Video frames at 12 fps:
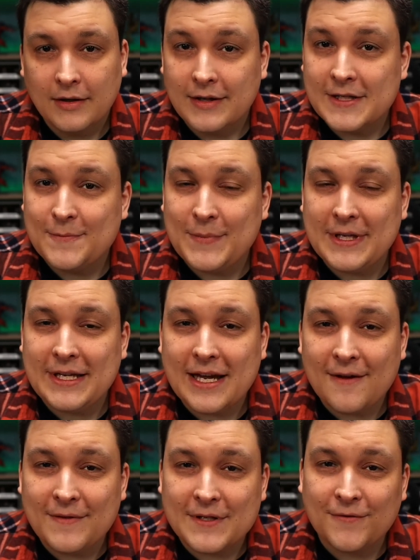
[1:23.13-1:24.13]
This
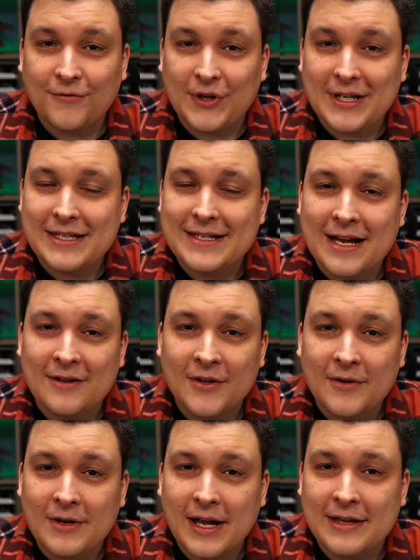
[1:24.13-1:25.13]
PDF is free to
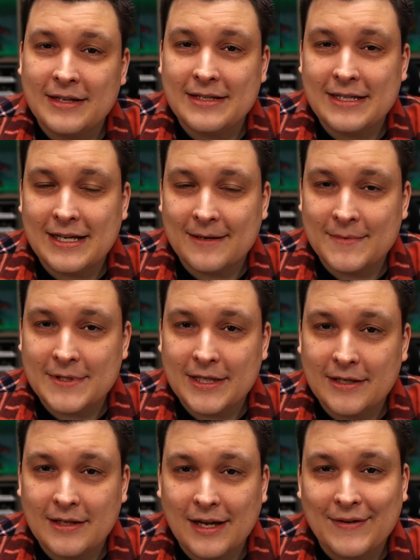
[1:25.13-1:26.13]
download on the DMs
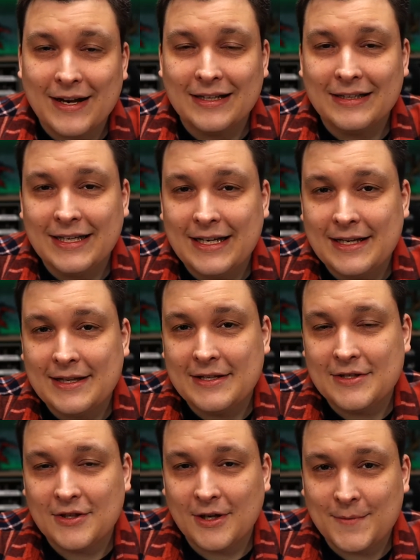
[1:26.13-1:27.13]
Guild. I've got a link in the
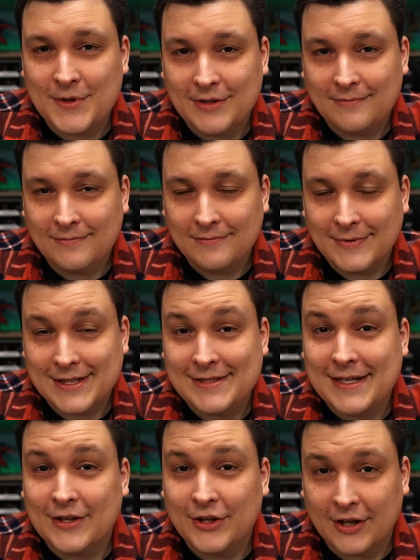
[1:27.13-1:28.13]
description. Let's
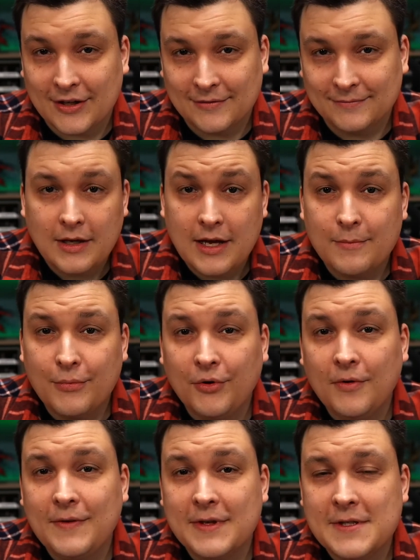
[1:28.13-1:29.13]
take a look.
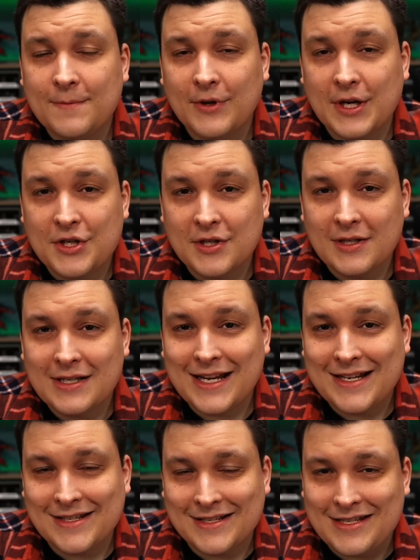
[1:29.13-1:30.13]
Improved inspiration
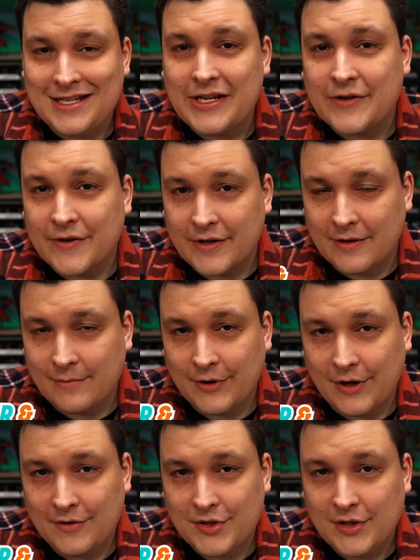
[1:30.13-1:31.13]
takes a tiered
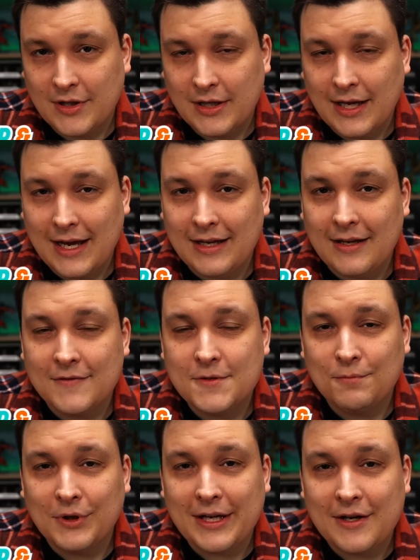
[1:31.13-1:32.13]
approach and gives
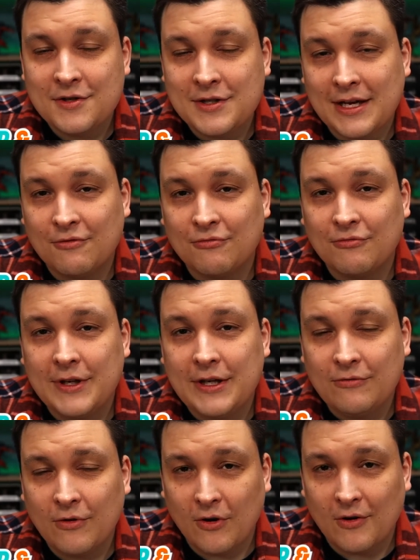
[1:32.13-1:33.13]
players a
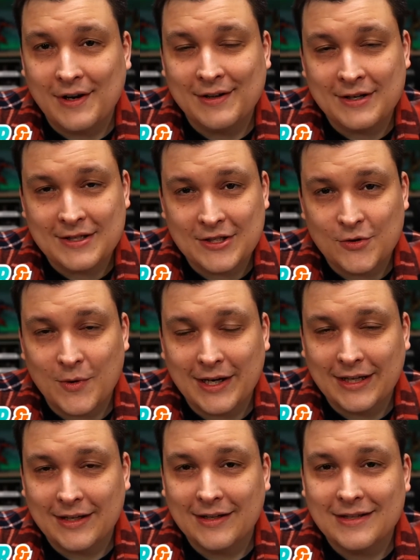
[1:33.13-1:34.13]
reroll on the
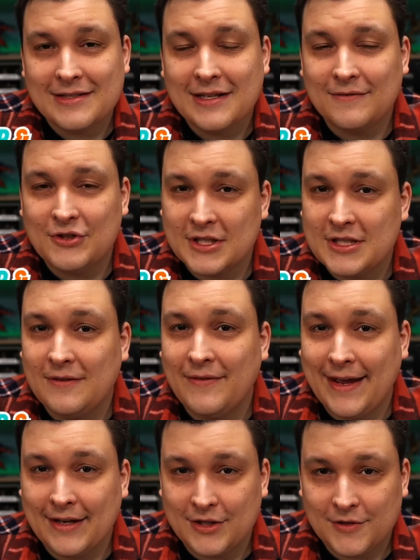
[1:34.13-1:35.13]
D20 instead of just
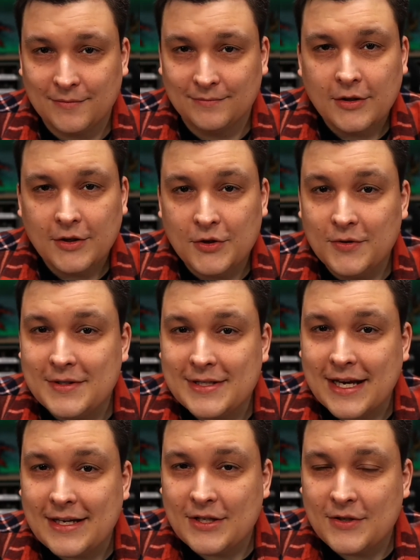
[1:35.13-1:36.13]
advantage. You
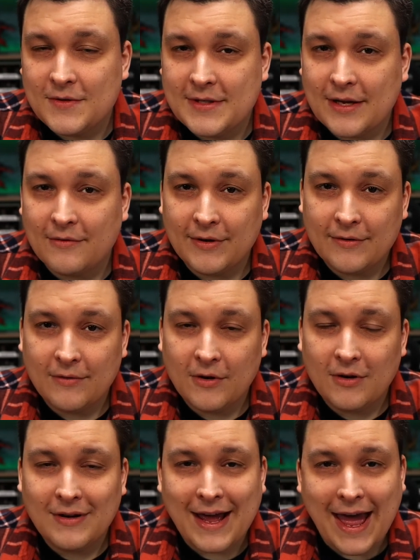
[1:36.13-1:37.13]
decide to use that
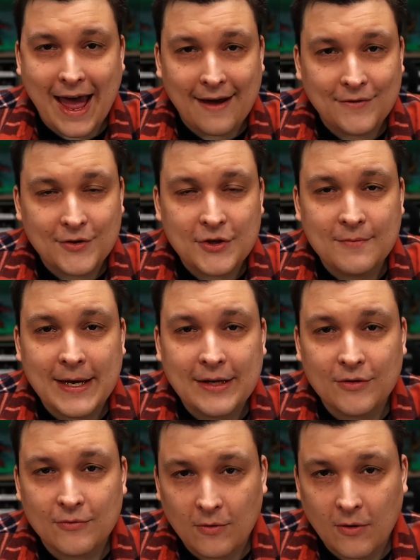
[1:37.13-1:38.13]
reroll after you
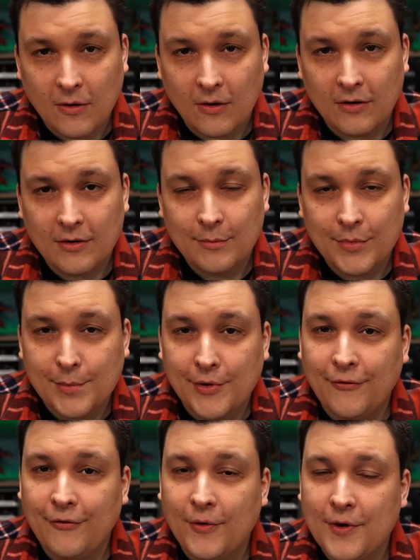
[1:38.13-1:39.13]
make the roll, but
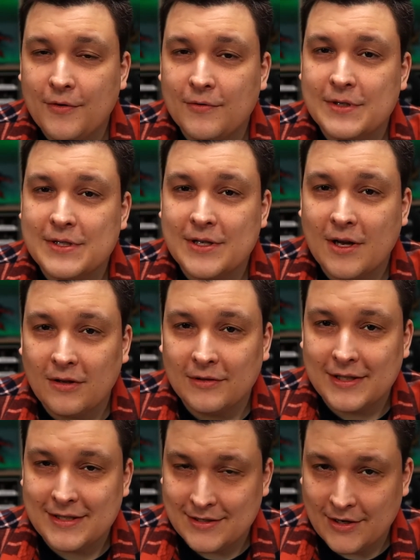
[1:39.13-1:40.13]
before the
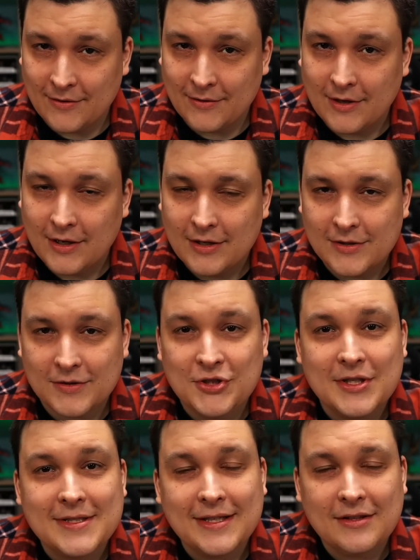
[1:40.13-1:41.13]
result is known. So
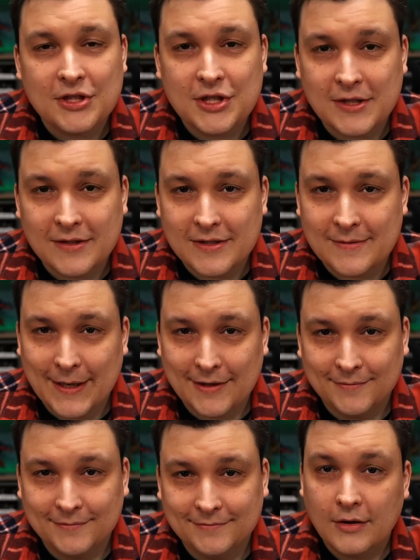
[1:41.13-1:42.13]
just like the shield
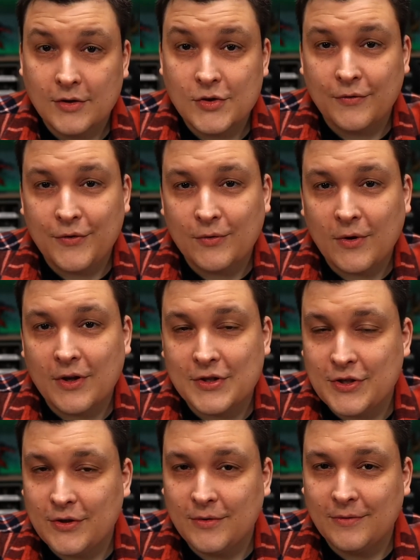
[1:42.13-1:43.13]
spell. So if you roll a
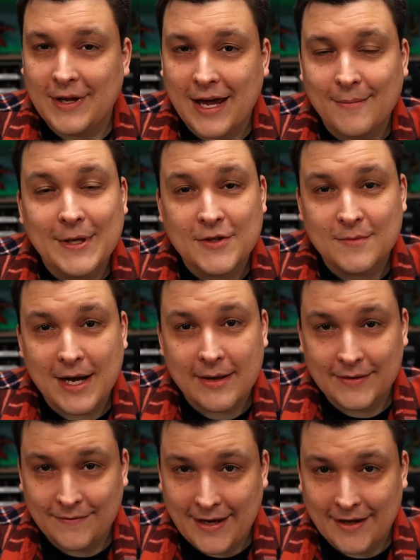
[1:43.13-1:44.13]
2, that means you
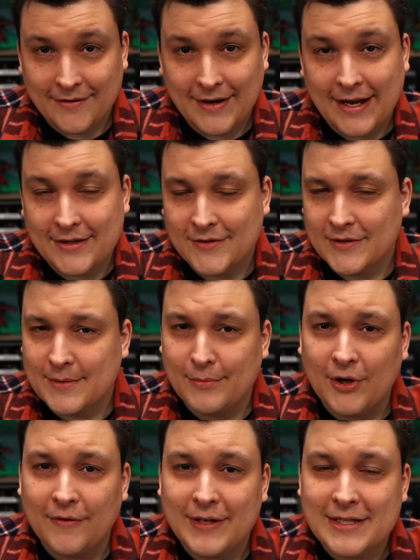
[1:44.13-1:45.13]
probably failed, right? So it's a
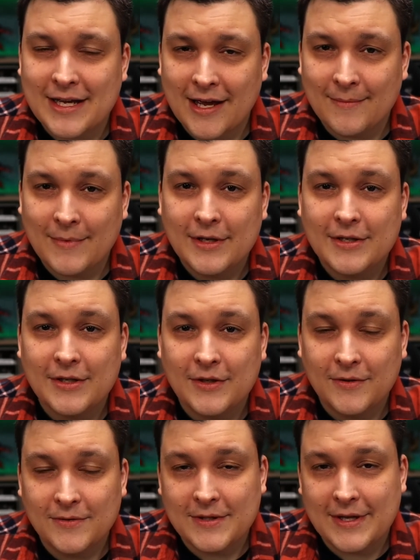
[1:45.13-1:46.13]
perfect time to
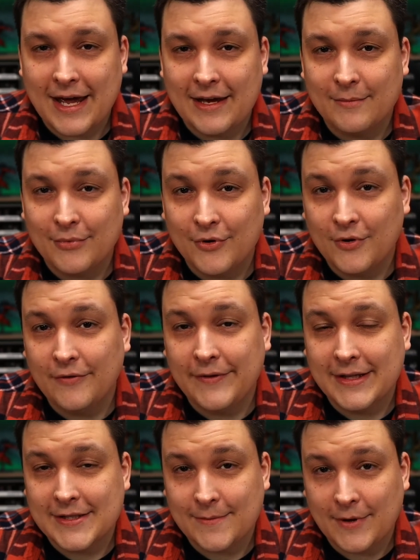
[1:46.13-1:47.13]
use that improved
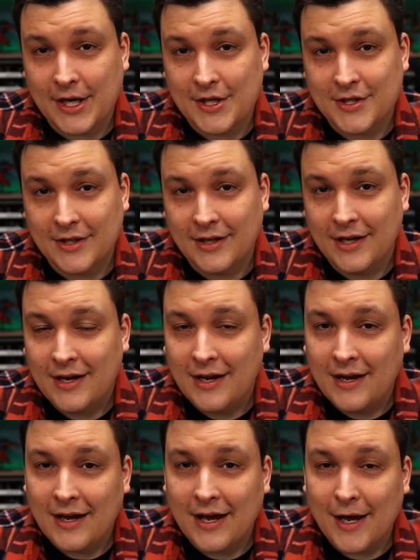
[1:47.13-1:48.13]
inspiration.
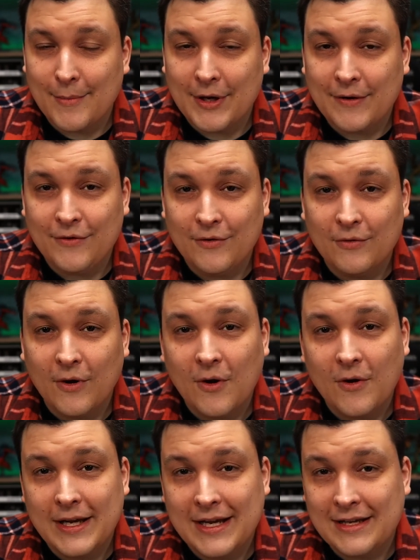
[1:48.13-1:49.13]
But if you
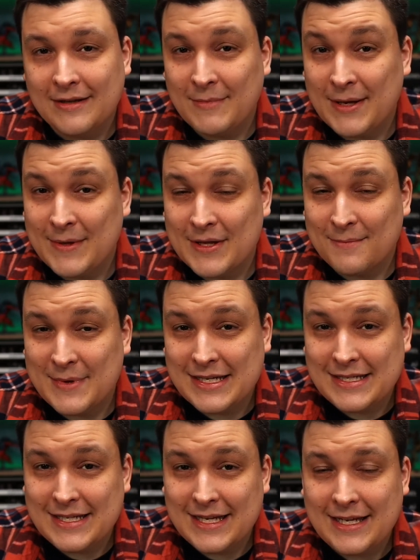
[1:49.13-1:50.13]
roll in maybe the
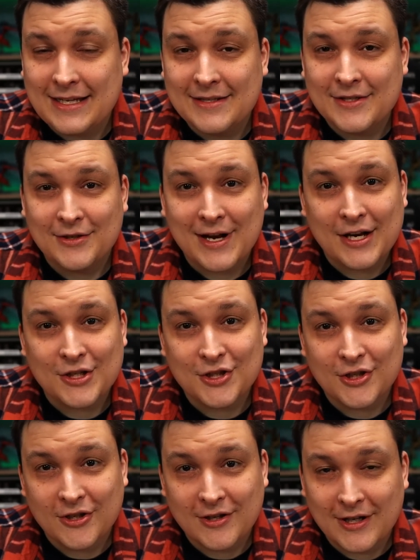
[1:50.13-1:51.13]
mid-teens, you're not
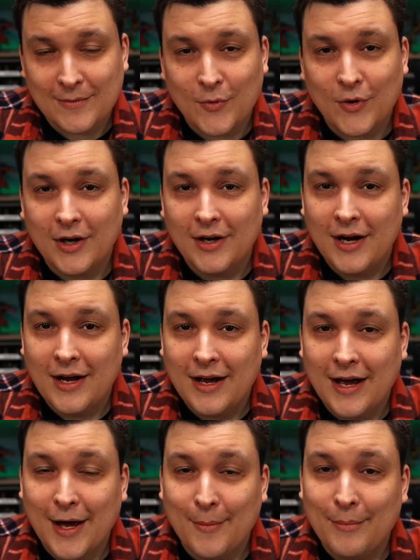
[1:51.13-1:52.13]
sure anymore.
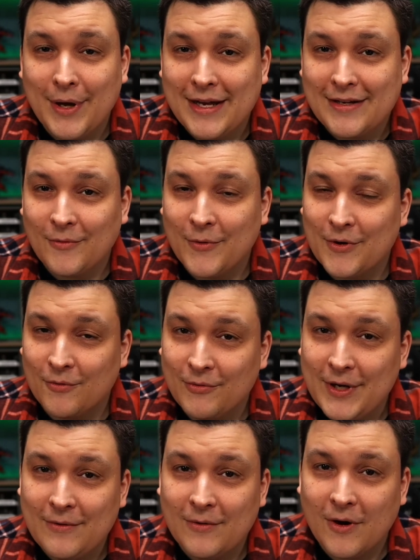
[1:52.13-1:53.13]
But with a
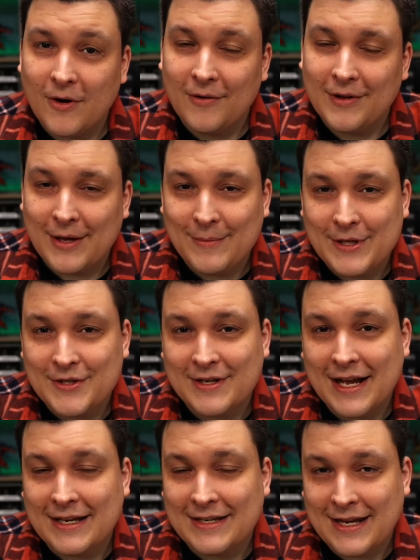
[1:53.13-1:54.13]
reroll, that means you're
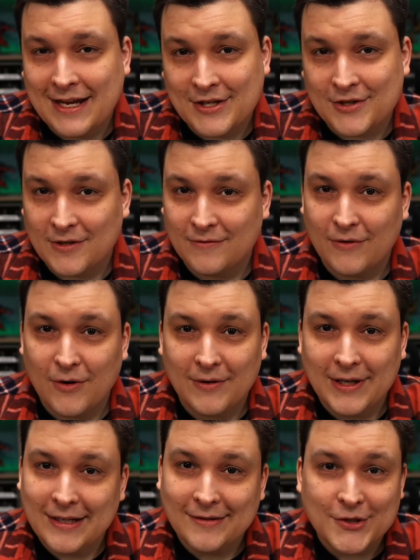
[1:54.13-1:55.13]
not in danger of
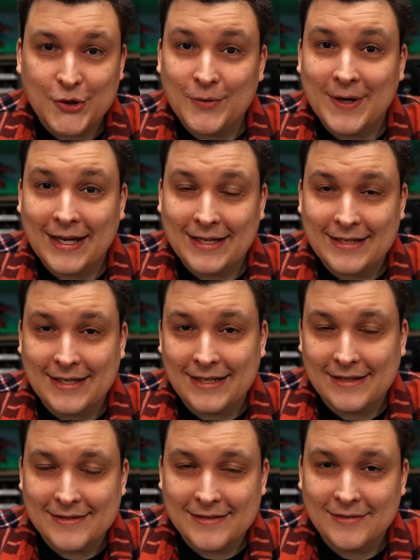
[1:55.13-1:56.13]
rolling 2
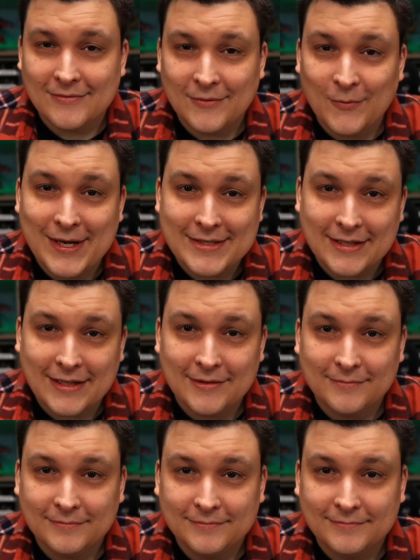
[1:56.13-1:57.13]
19s and wasting it.
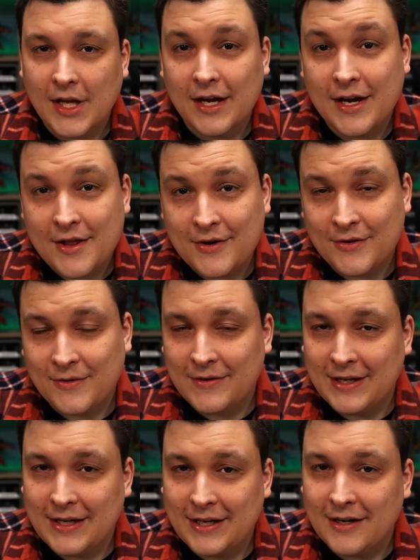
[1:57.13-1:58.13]
Another new
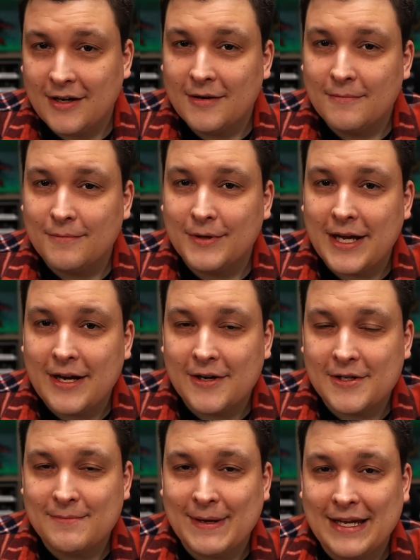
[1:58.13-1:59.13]
thing here,
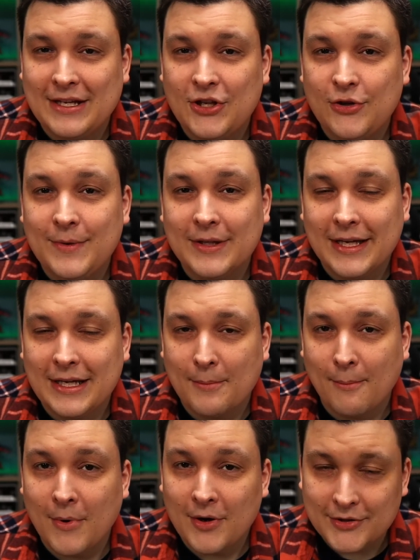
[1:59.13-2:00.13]
players may accumulate
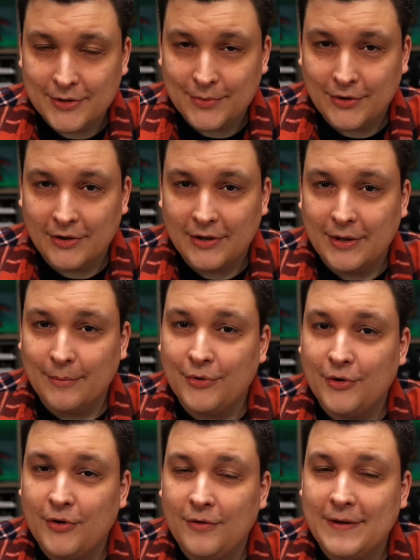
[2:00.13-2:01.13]
multiple
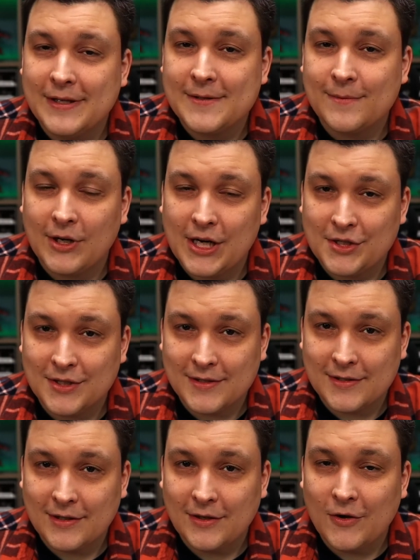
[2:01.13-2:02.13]
improved
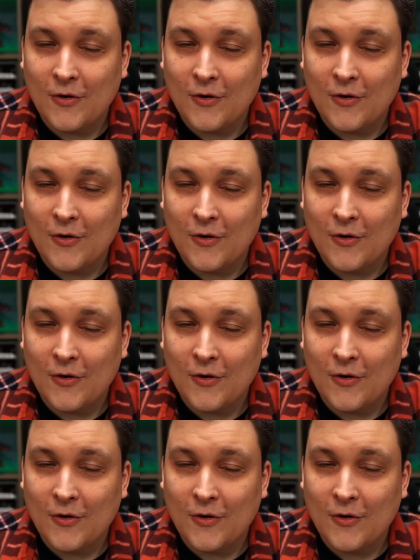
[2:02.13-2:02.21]
inspirations.